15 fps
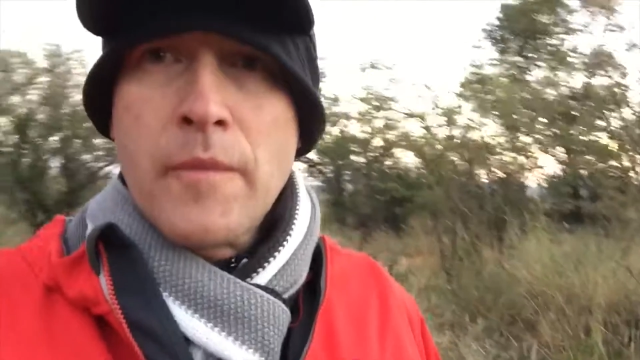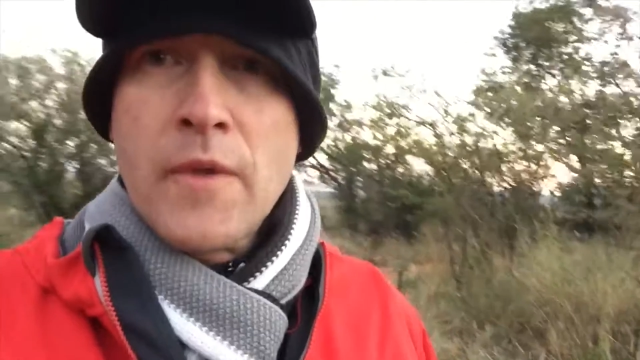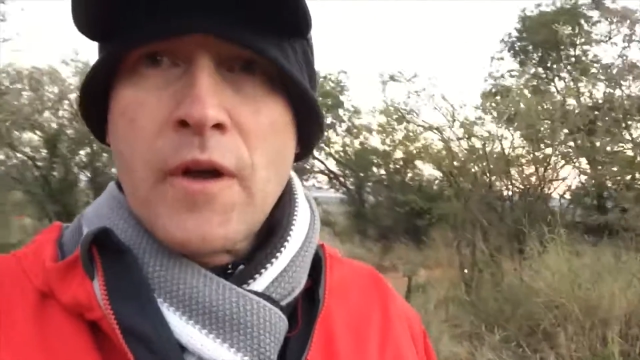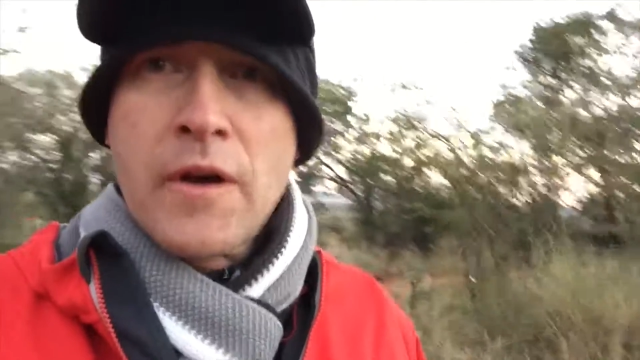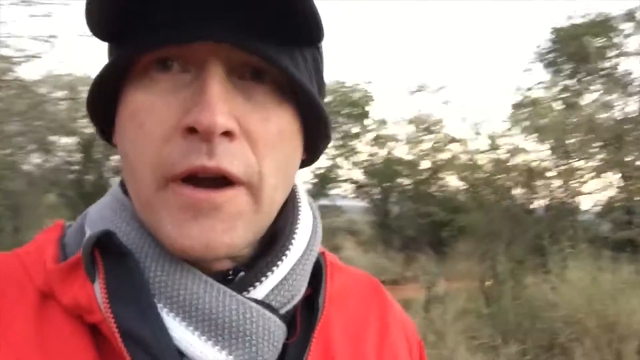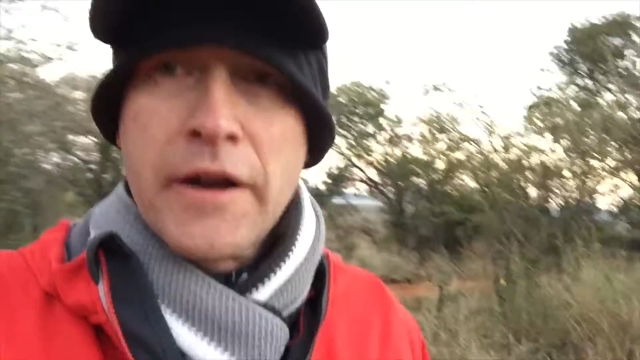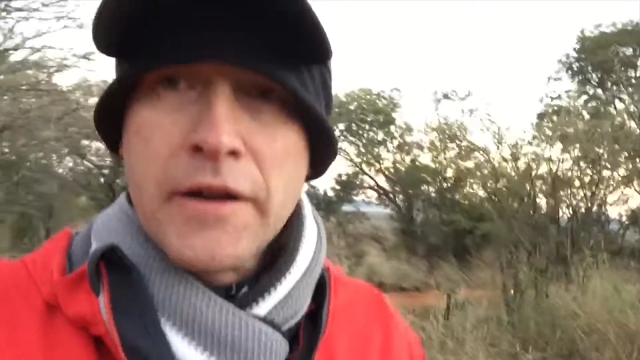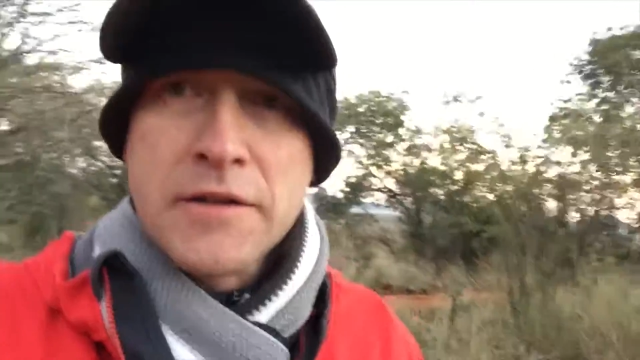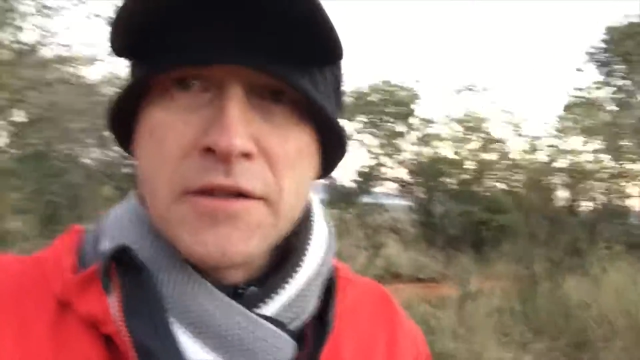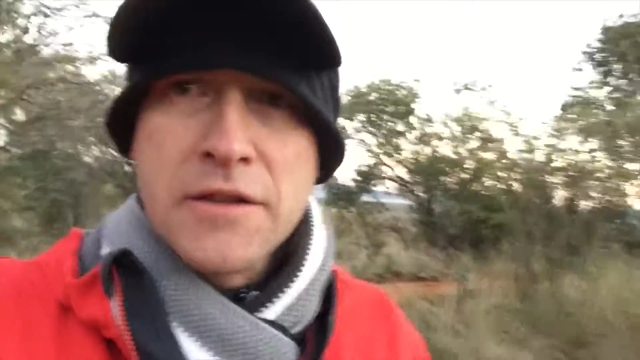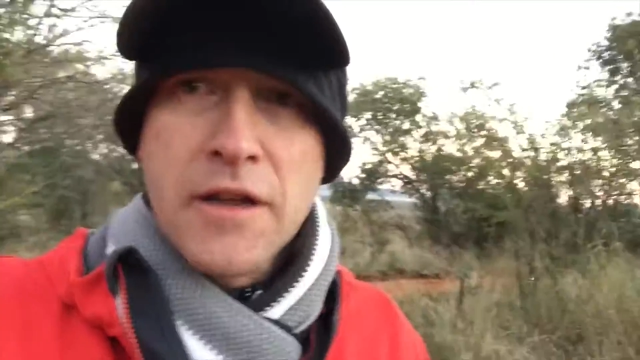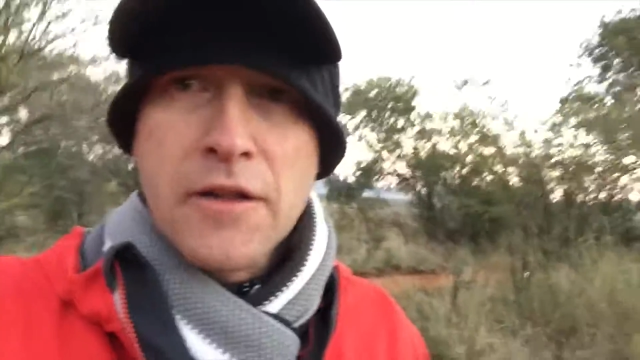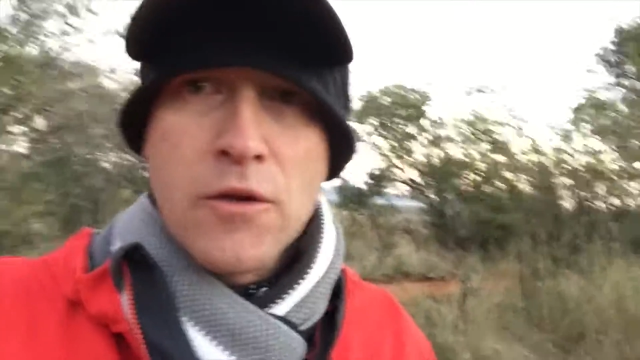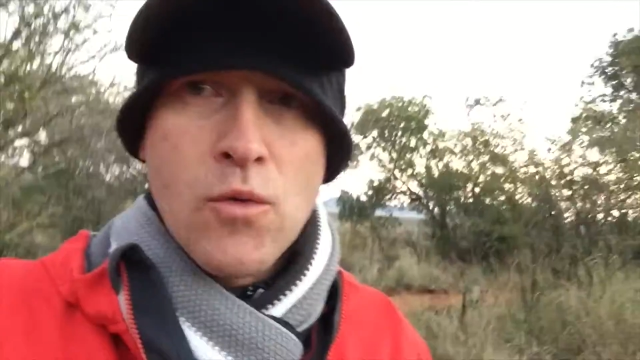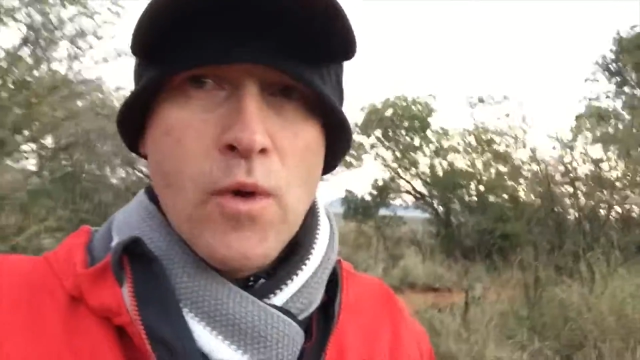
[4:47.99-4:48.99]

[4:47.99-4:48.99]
All right, it's another